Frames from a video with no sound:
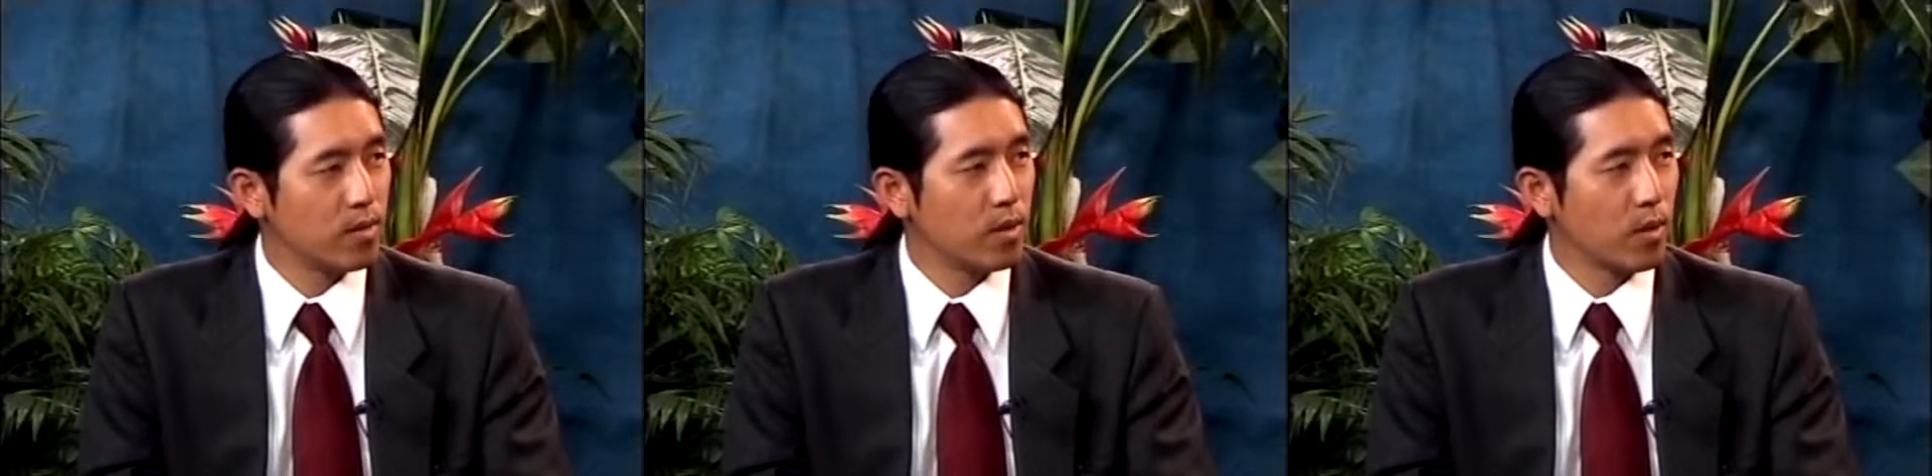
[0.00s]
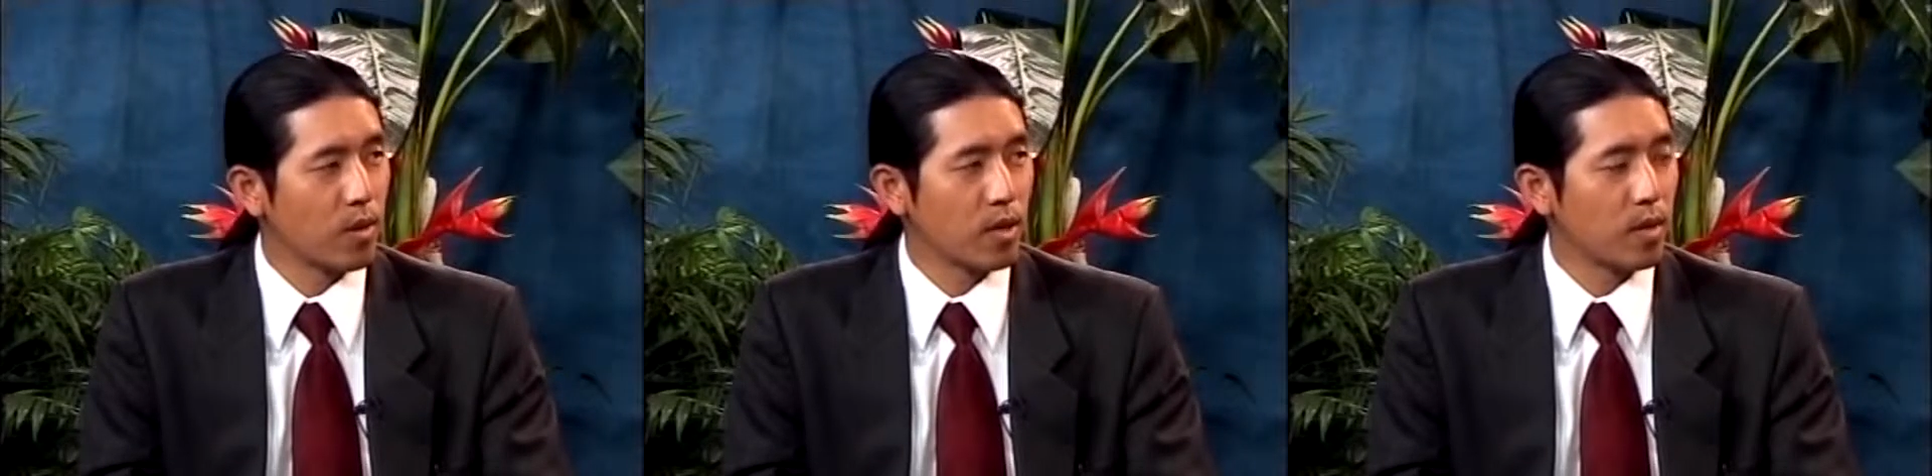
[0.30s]

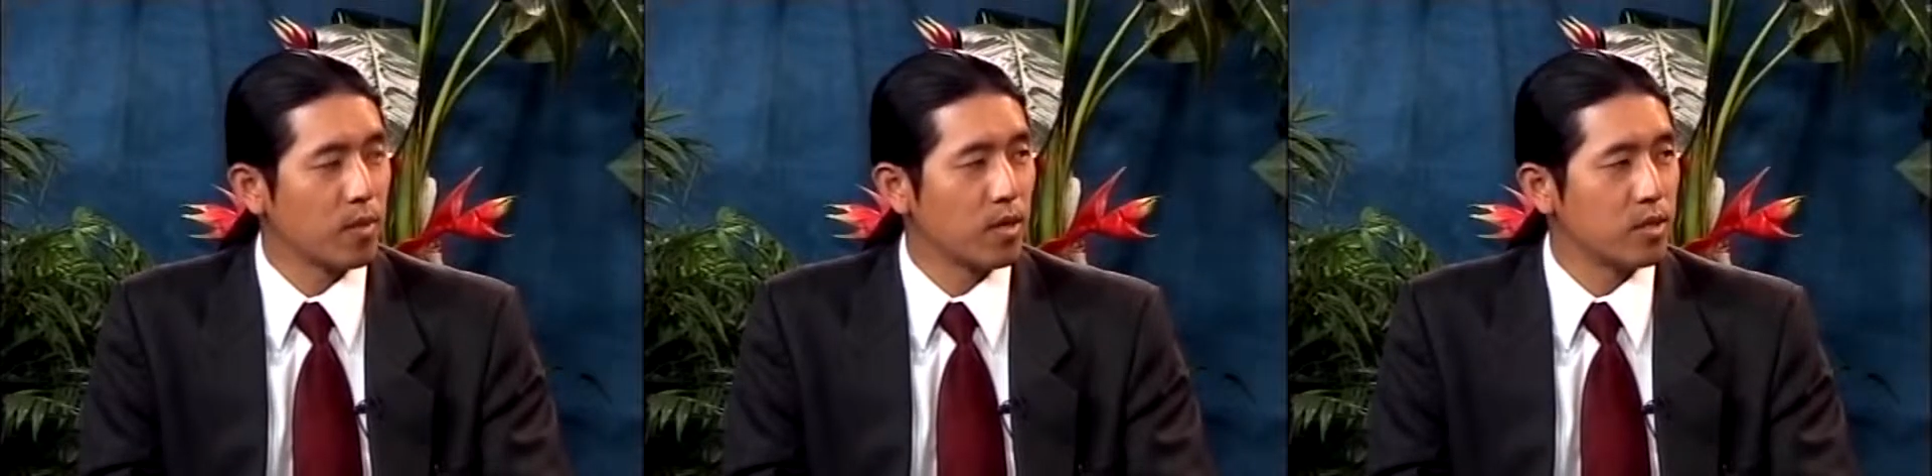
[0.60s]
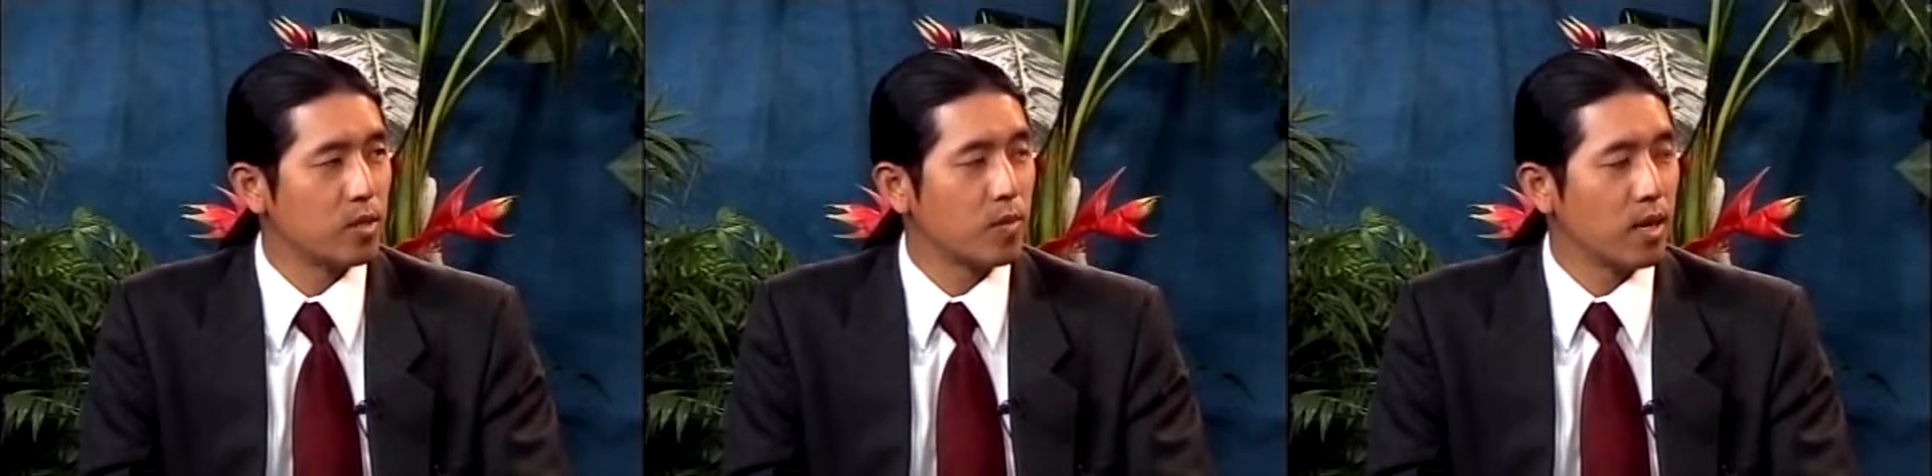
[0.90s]
origami in
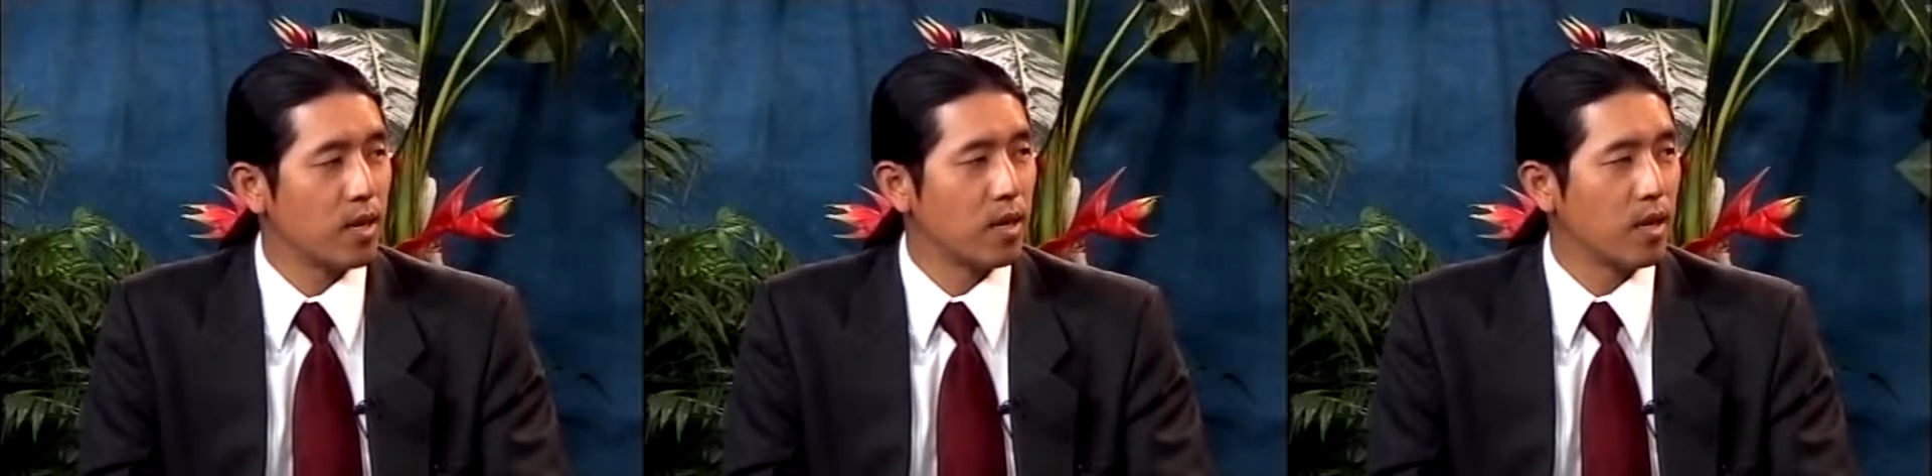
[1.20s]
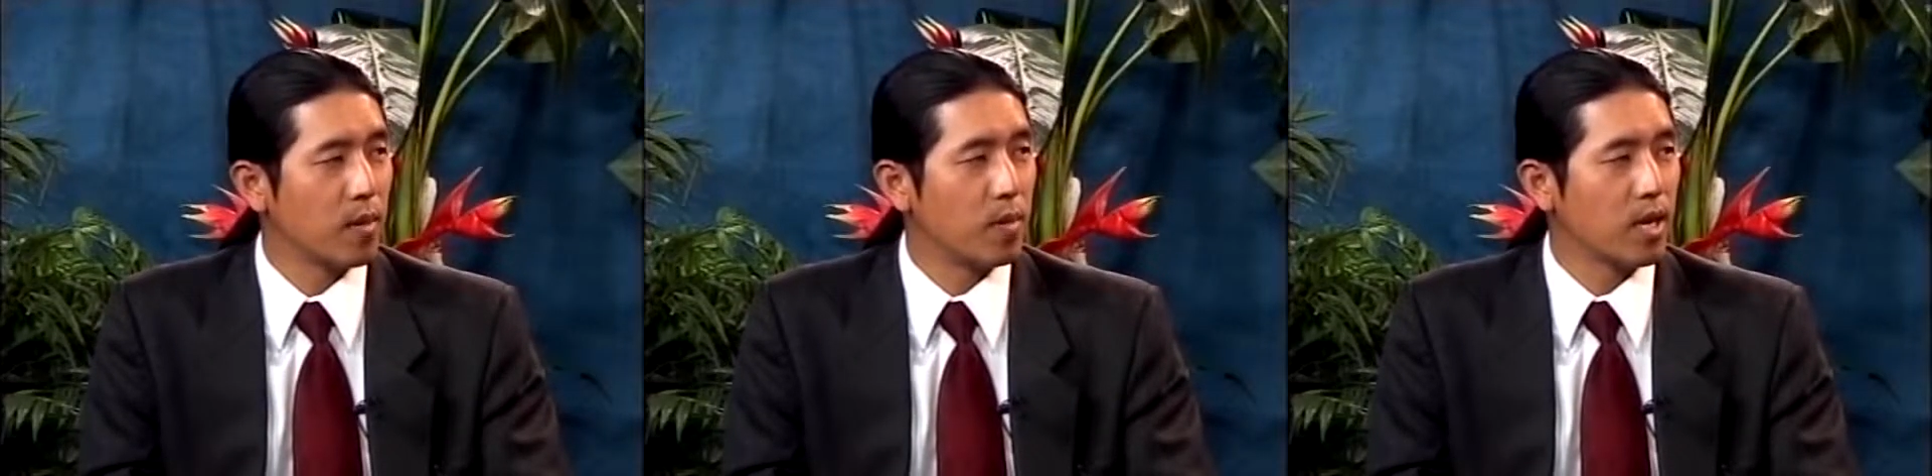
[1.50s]
Japan
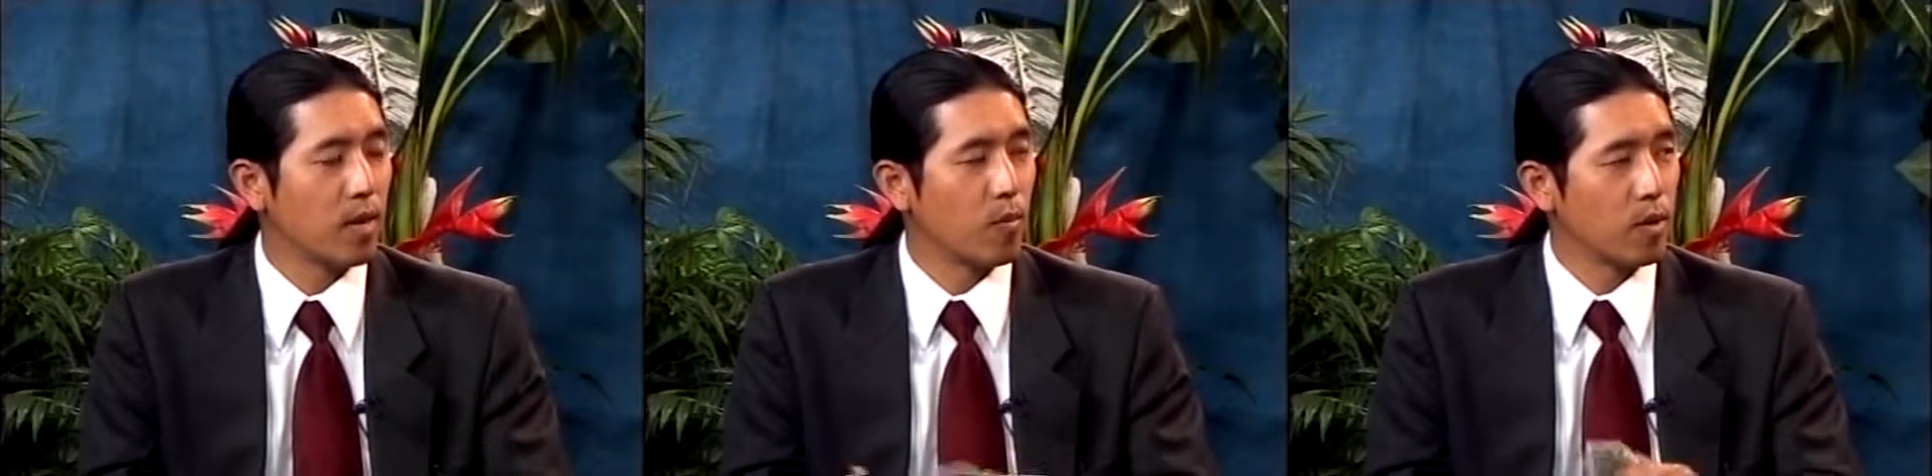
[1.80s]
and became